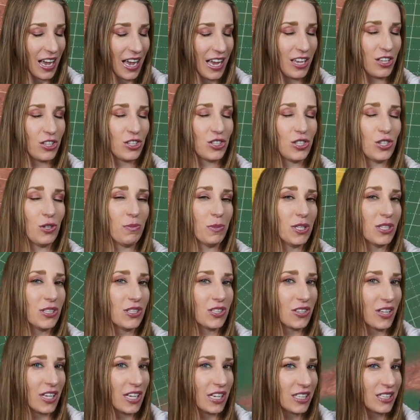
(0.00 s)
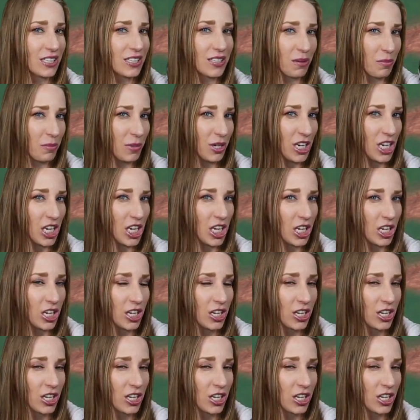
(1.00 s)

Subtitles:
I assume it's like somebody